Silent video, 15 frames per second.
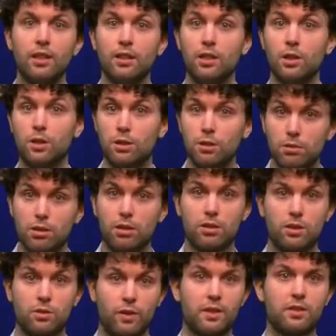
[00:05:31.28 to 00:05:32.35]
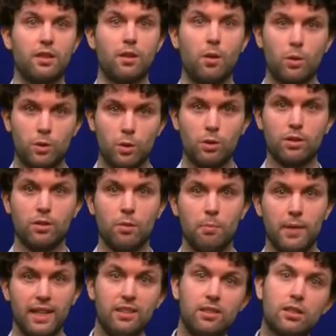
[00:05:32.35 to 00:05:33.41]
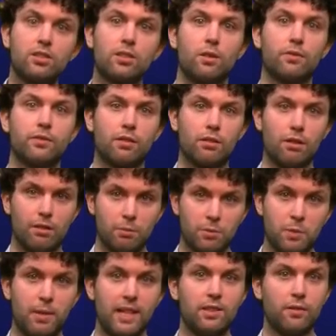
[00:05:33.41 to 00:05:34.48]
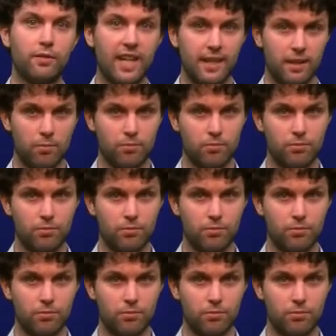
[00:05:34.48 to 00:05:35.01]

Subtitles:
You could construct an orthogonal basis of the column space of A,